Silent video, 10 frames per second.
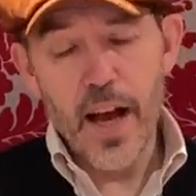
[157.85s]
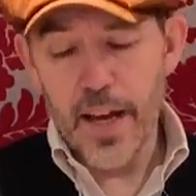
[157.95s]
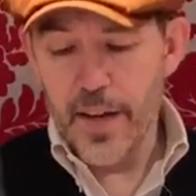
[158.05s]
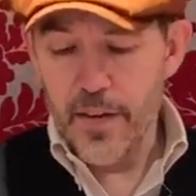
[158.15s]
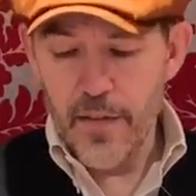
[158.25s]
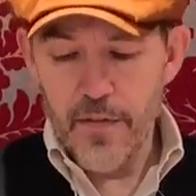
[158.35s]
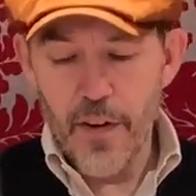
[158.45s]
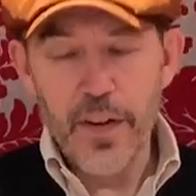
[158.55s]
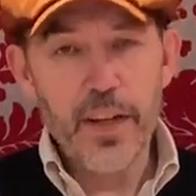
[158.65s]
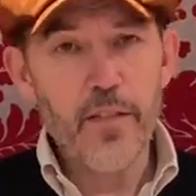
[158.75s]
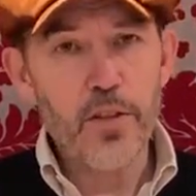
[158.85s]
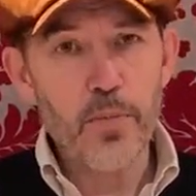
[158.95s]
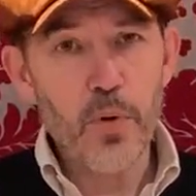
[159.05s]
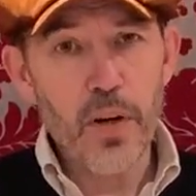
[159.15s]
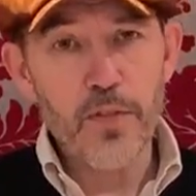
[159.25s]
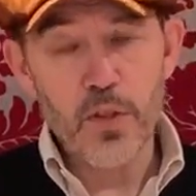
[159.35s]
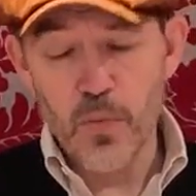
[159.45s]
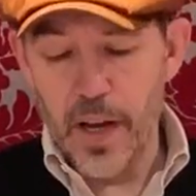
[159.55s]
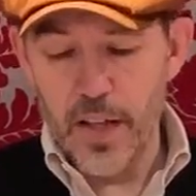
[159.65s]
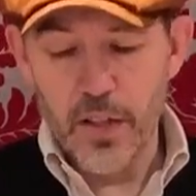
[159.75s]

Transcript: a very comfortable glove to wear.